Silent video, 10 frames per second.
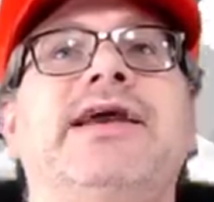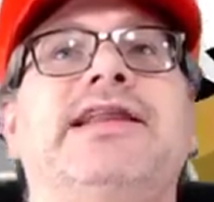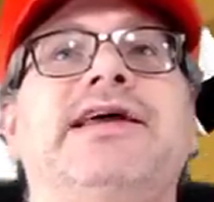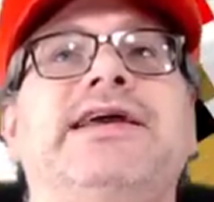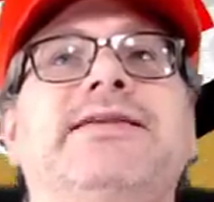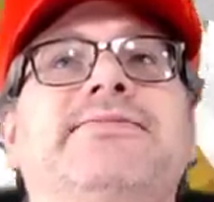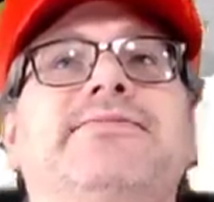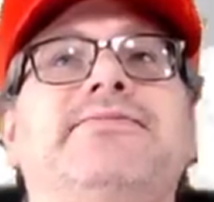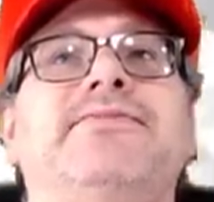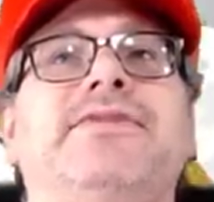Right click it
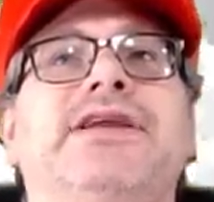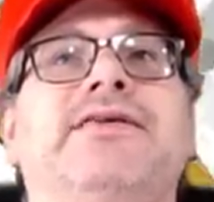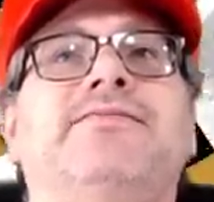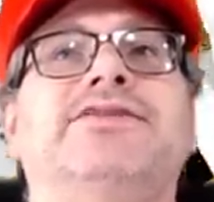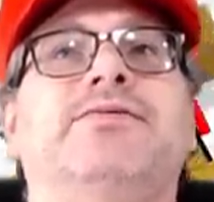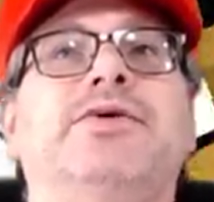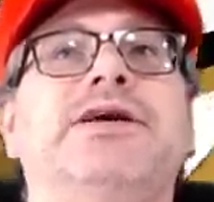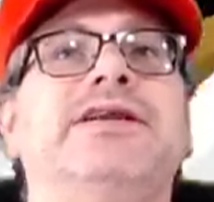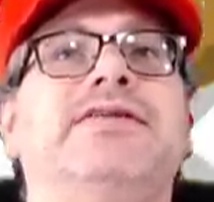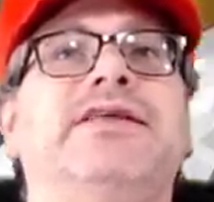give them some
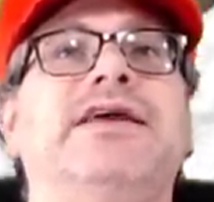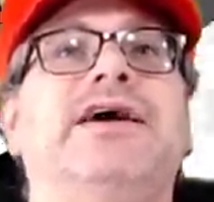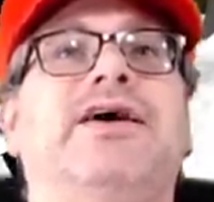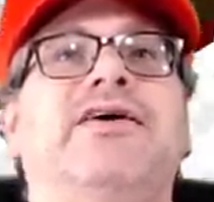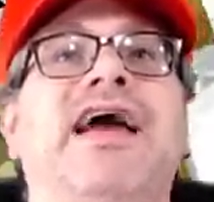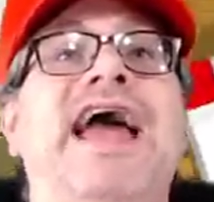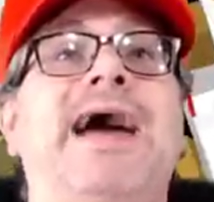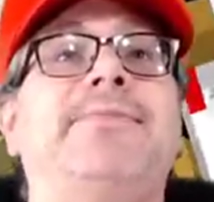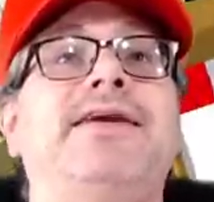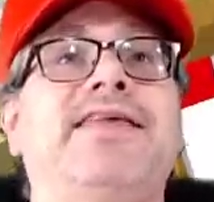weed, and they are
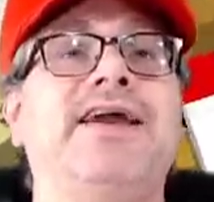happy.